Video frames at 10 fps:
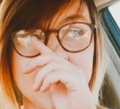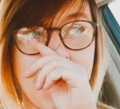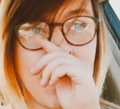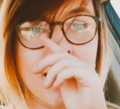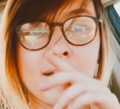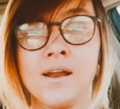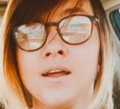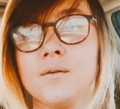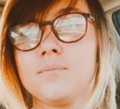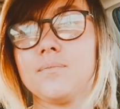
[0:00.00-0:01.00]
thing. And
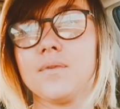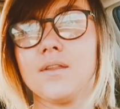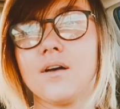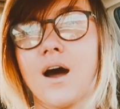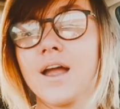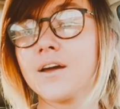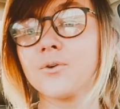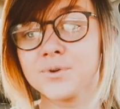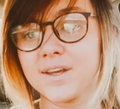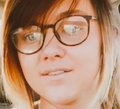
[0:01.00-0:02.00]
I had
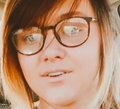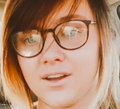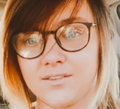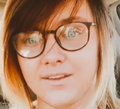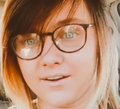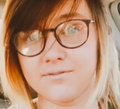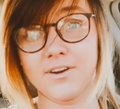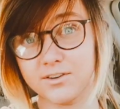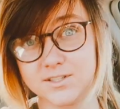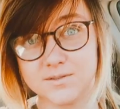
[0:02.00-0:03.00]
only given like a
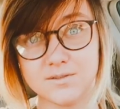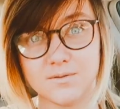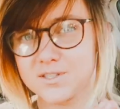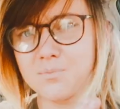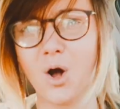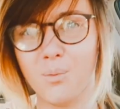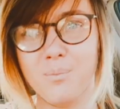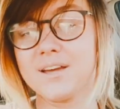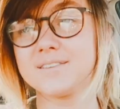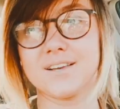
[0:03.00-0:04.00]
very small
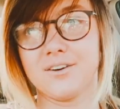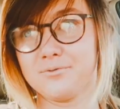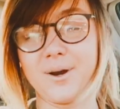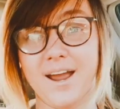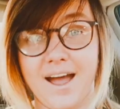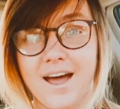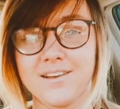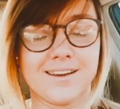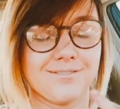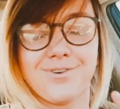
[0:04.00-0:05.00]
bit of what I
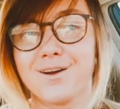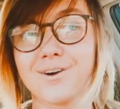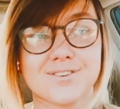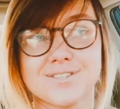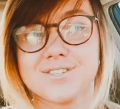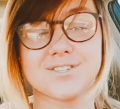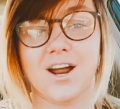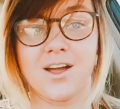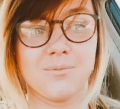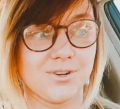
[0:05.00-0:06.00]
had, like $5 each
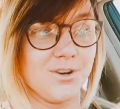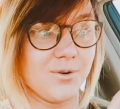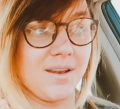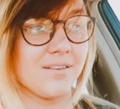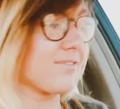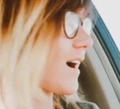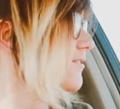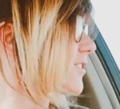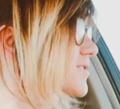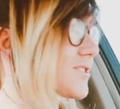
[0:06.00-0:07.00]
time, or, you know what I mean,
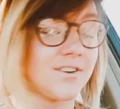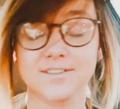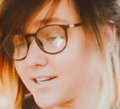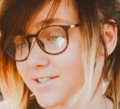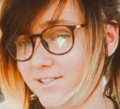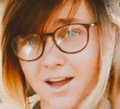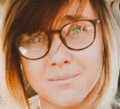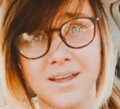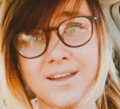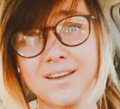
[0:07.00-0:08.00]
$5 increasing each
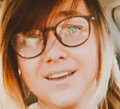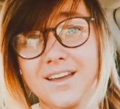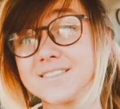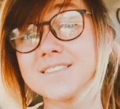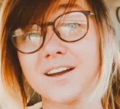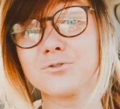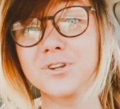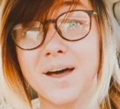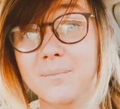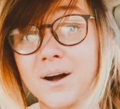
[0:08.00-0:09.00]
time. Isn't that
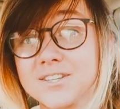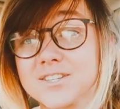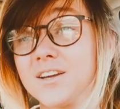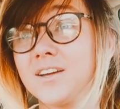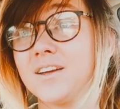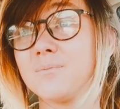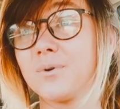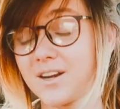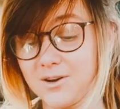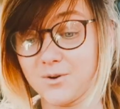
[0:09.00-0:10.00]
really that much
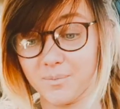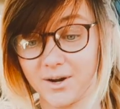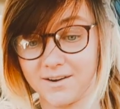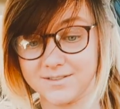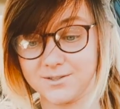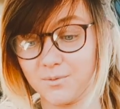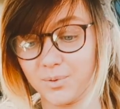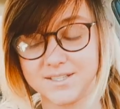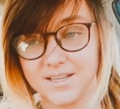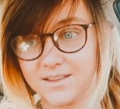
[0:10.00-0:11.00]
when you compare it to the
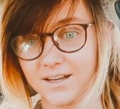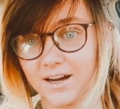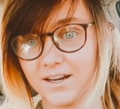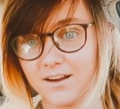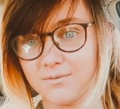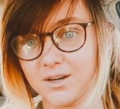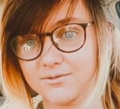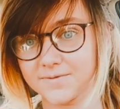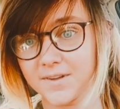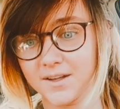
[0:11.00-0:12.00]
blessing that God gave me
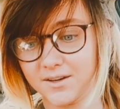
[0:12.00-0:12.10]
of